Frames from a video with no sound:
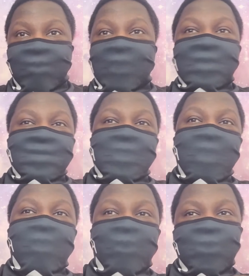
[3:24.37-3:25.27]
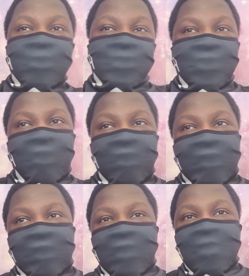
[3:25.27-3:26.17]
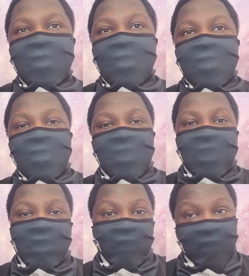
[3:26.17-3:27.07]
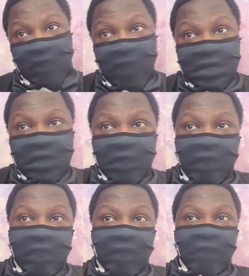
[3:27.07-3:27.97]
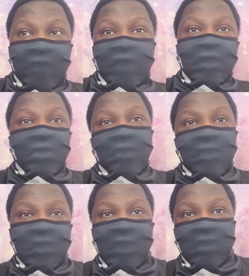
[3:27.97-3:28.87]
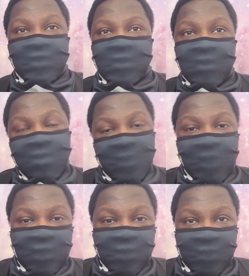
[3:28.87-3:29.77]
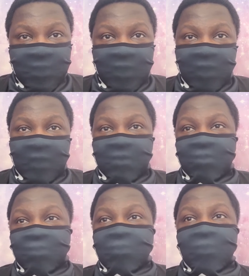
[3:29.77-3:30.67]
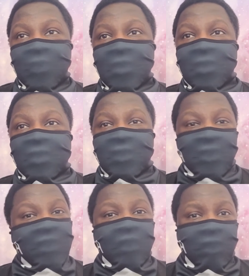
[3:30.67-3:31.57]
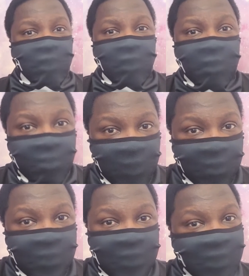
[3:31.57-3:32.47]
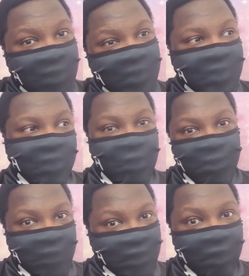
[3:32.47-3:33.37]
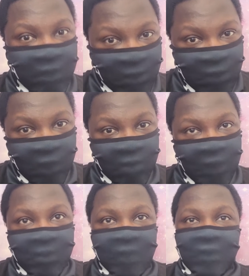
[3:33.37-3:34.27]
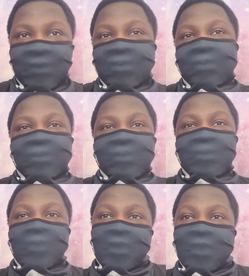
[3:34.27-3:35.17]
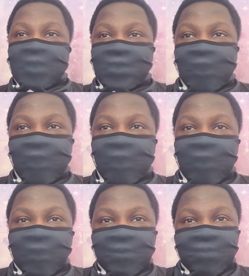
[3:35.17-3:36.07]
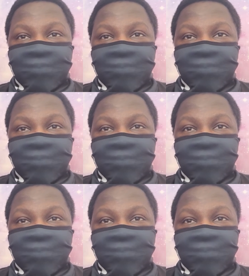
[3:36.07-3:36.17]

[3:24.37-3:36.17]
rains down onto his target at a velocity of 93,000 miles per second. And again, people sit here and say, "Oh, my characters are omnipotent." So